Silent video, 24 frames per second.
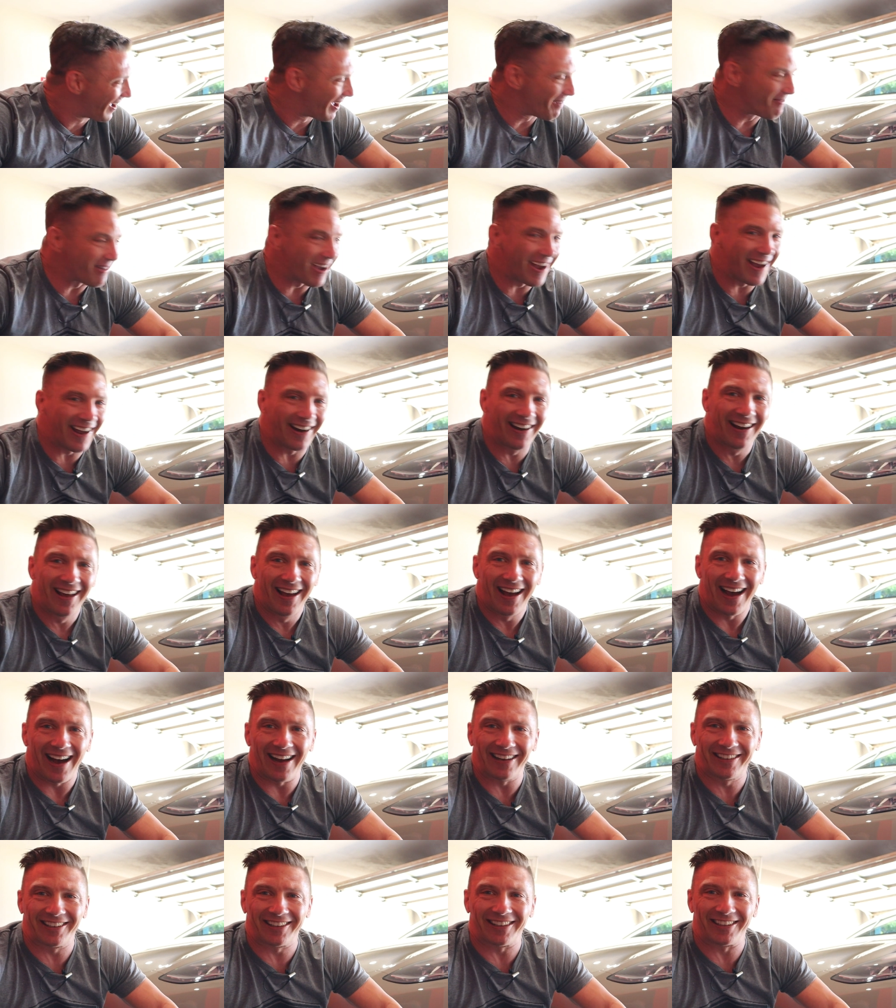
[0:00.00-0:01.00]
man,
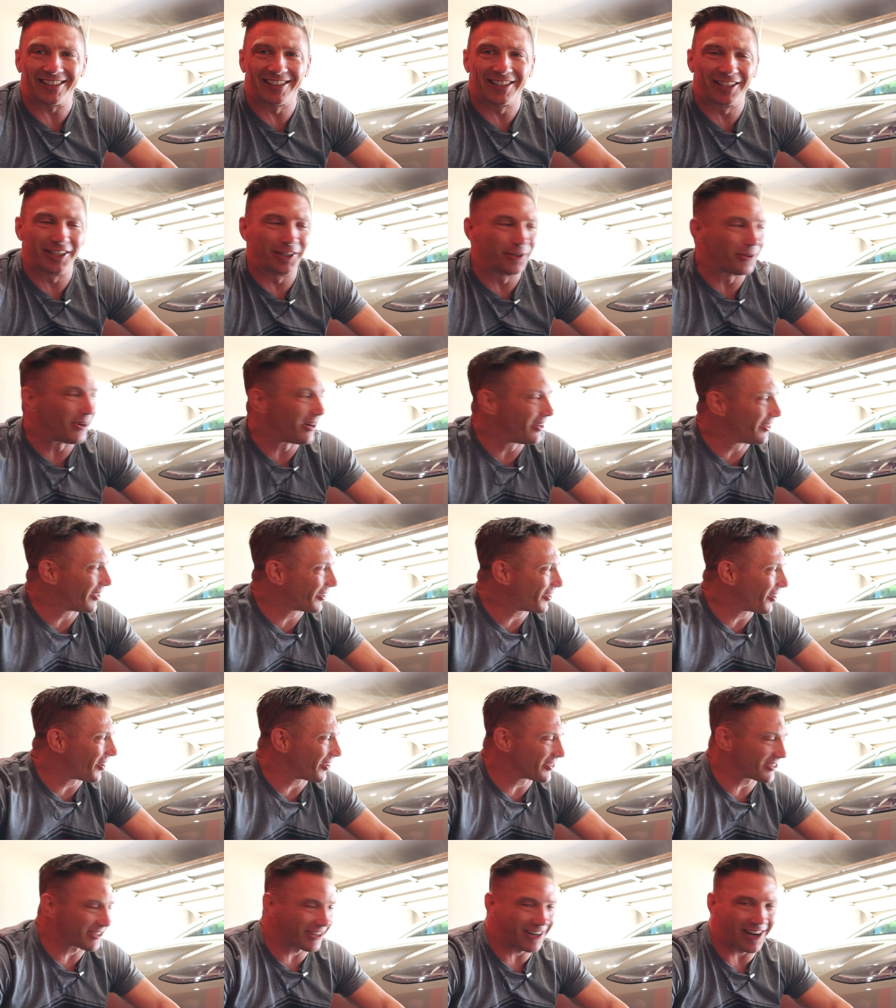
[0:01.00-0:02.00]
I took it to one of the
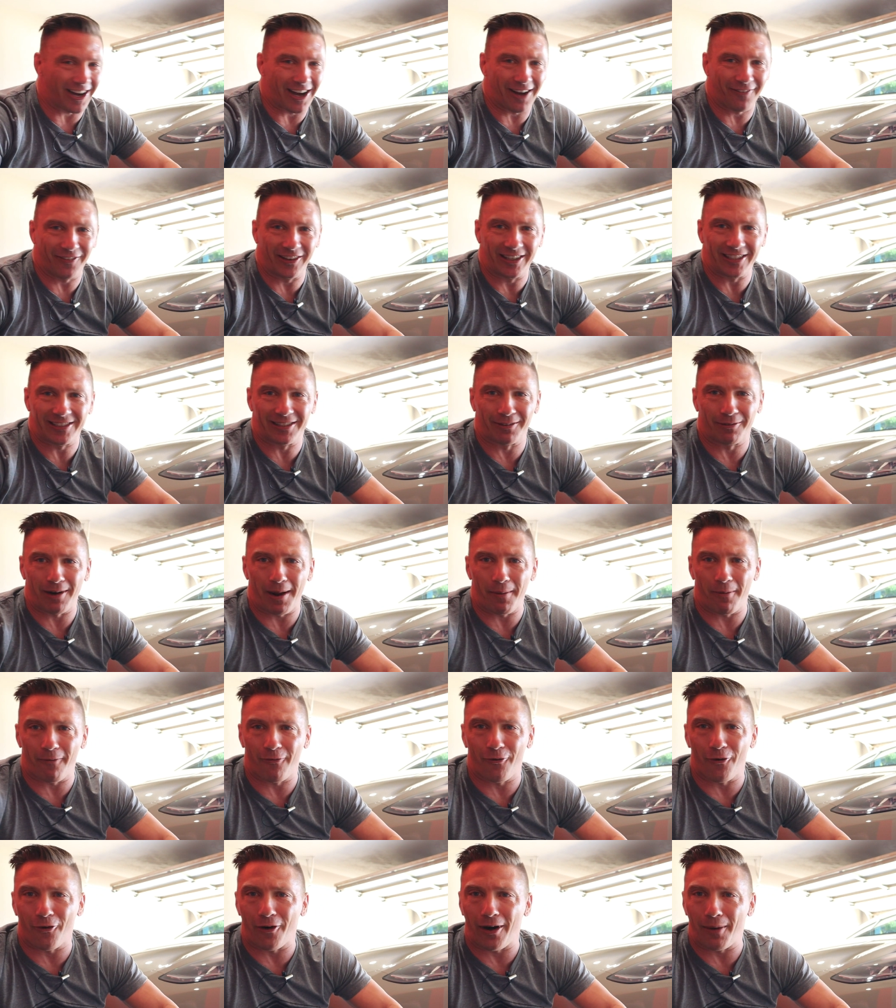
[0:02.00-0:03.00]
Cars and Coffees, and right
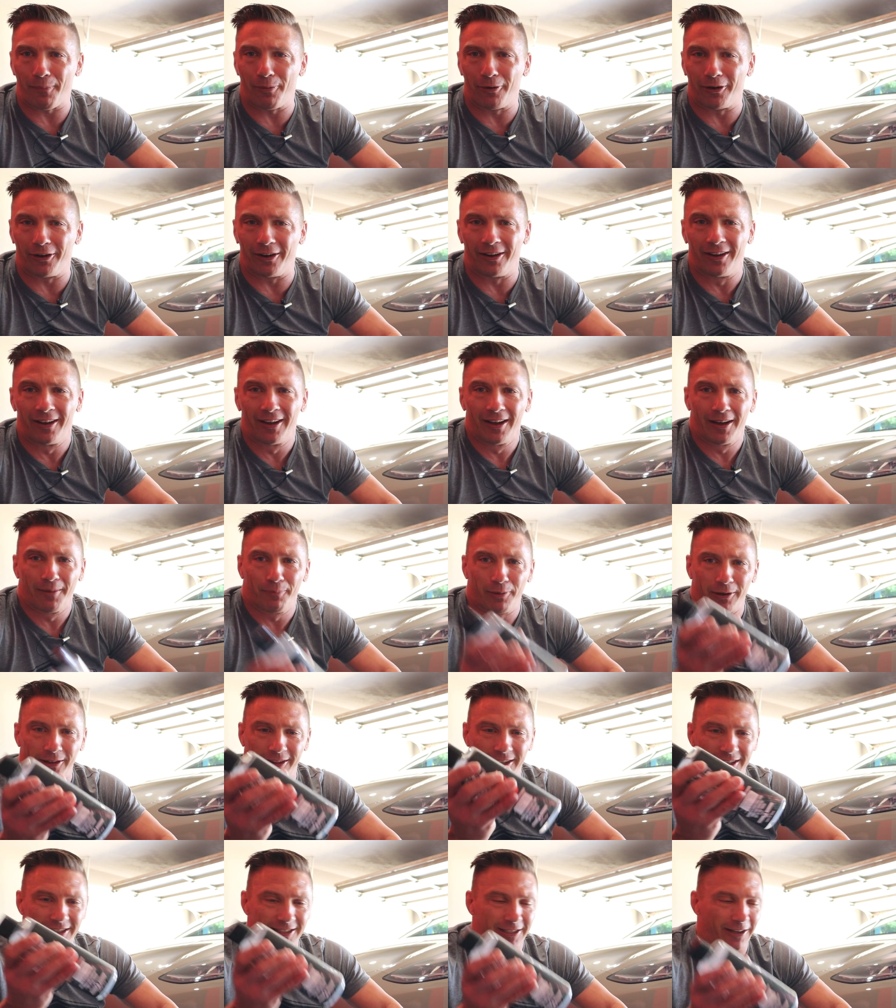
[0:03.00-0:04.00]
before I
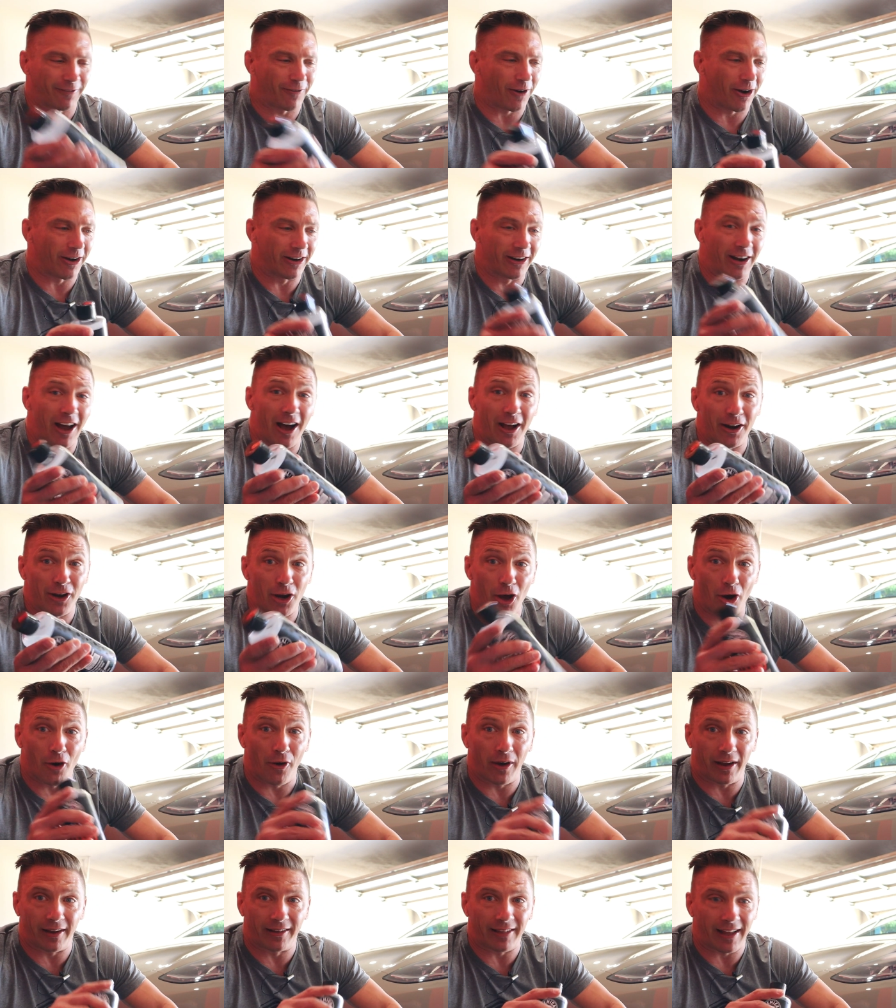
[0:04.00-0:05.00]
put this stuff on, not
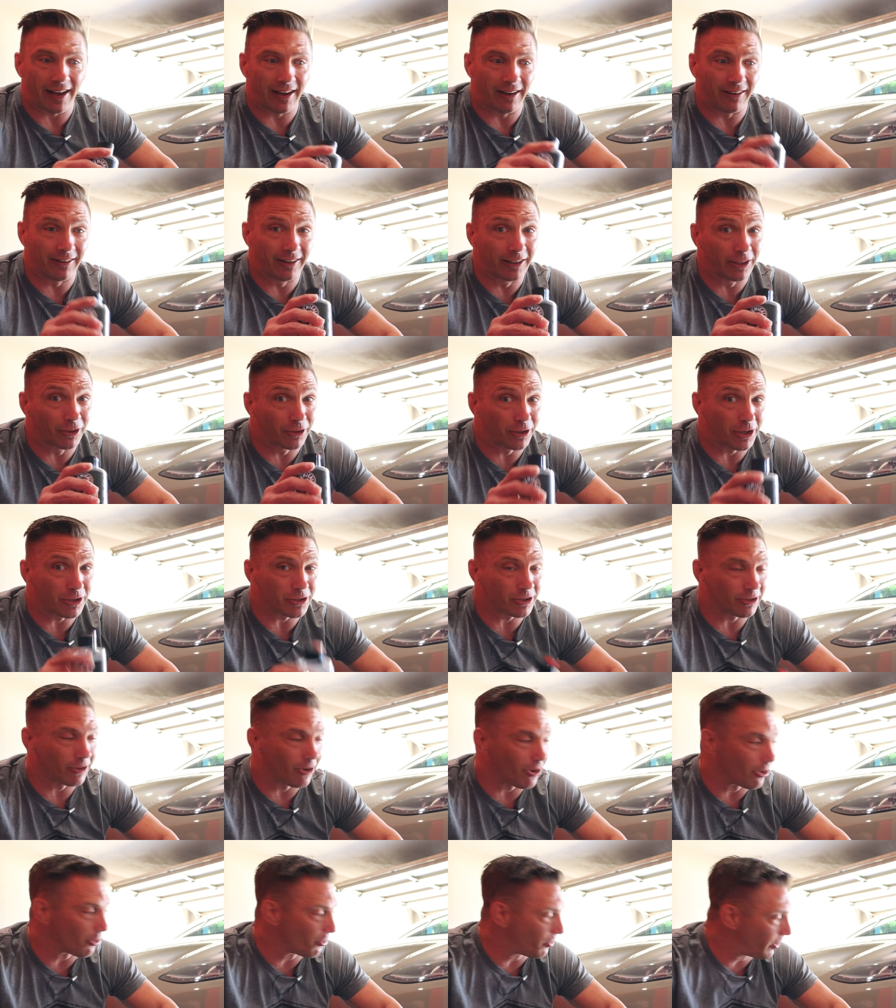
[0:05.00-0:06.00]
knowing that a little goes a
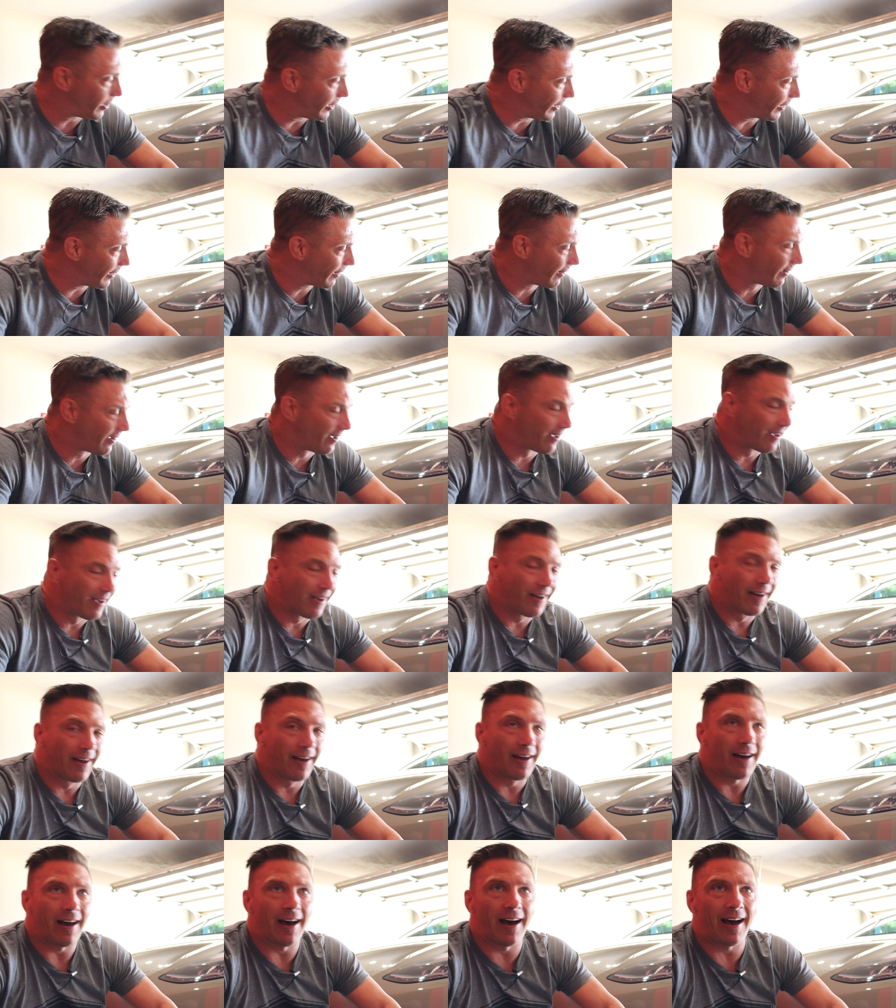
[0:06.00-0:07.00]
long way,
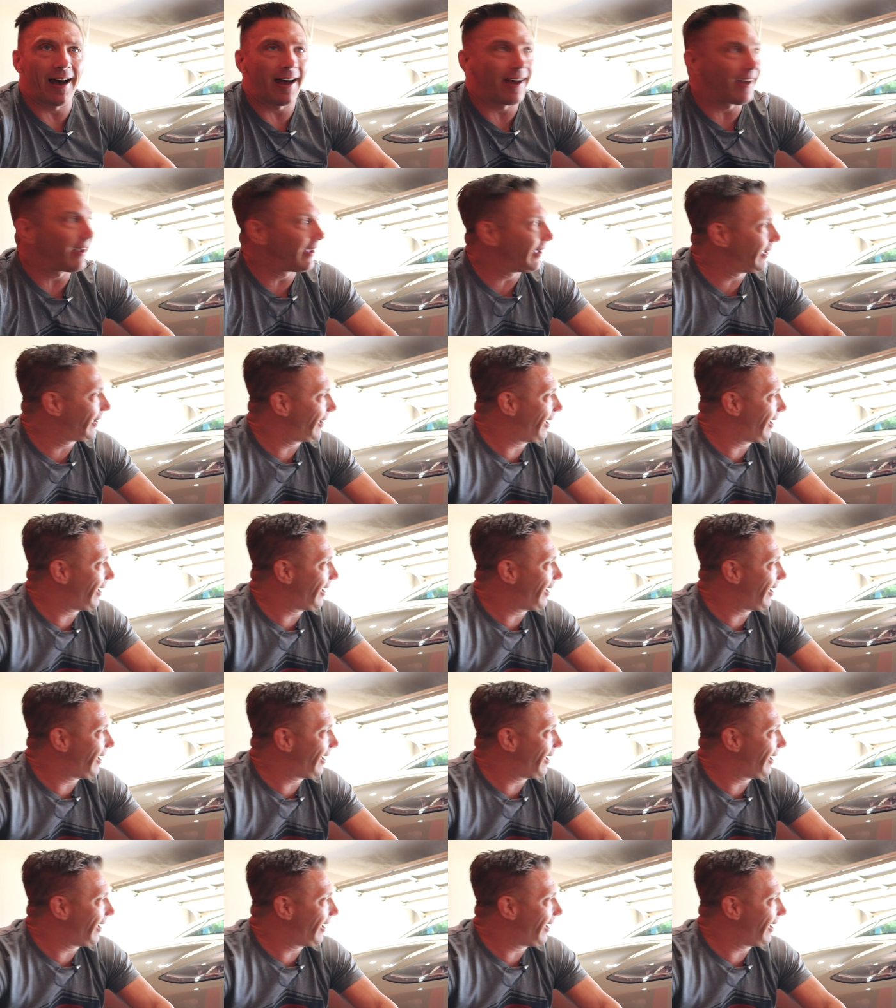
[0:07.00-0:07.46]
I